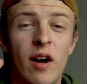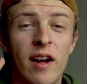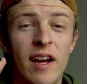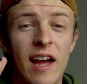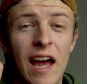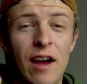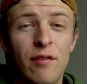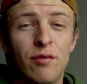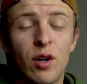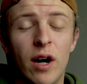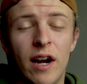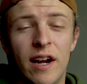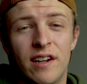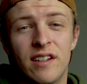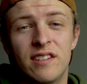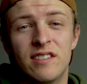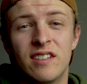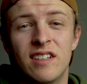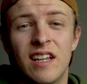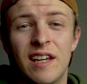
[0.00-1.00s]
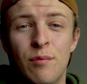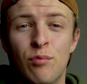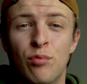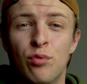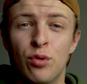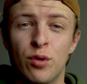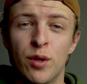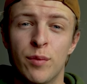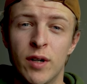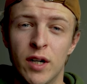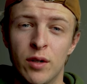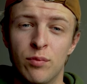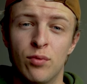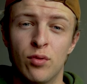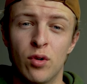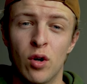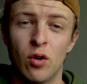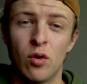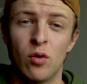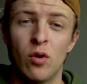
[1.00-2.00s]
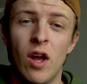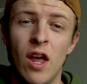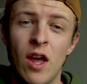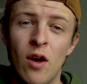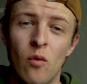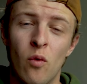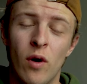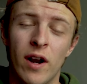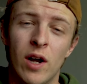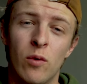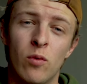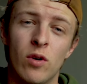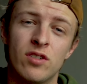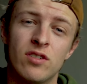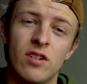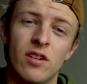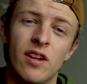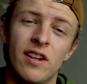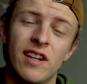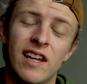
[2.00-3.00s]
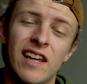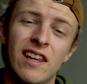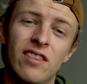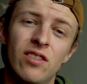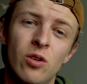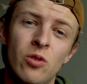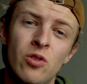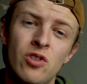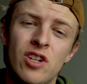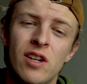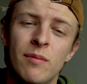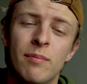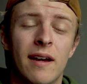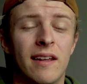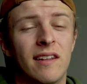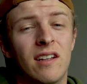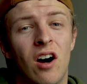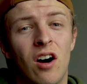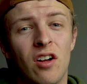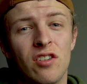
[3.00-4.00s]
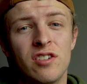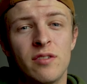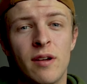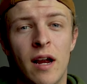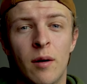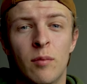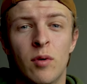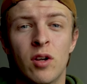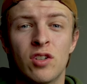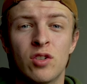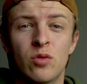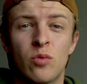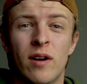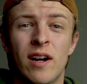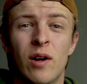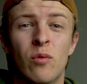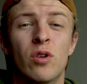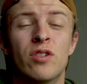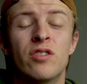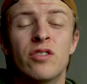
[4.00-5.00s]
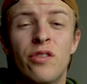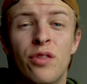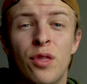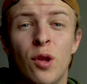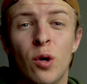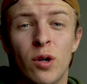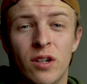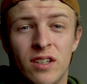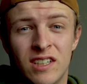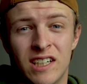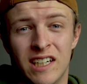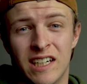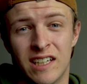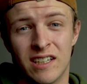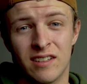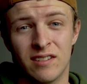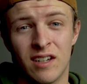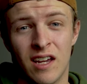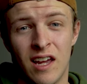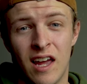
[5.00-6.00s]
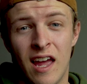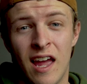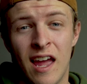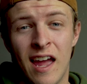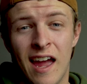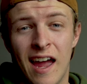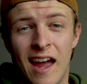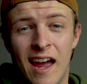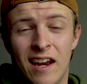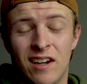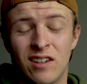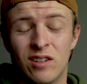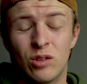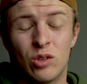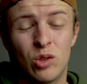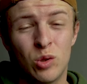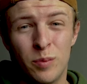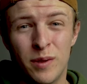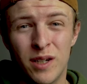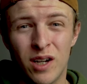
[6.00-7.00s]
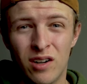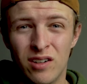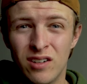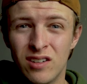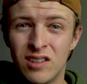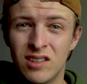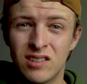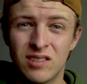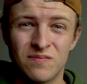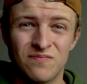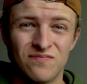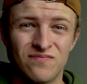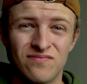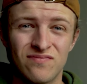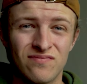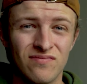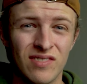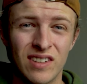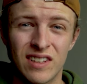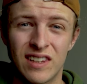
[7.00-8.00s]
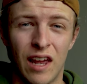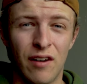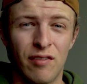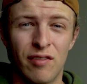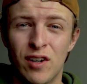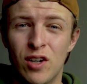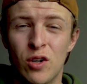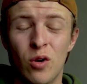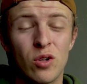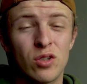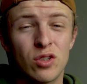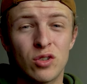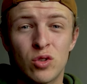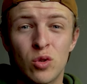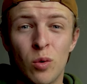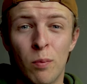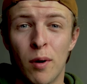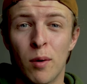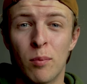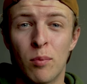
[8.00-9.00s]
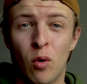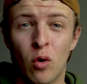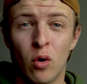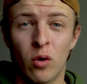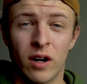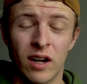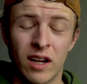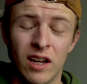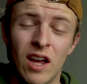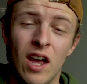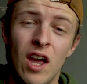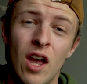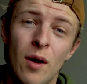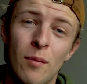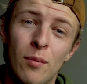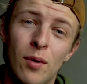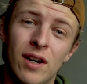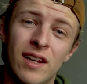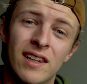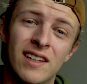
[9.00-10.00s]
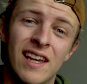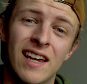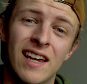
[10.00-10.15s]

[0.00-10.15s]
I ever edited in Premiere Pro when I was on an internship at Hans Hermans when I was 13. And to be honest, that video is super boring, but it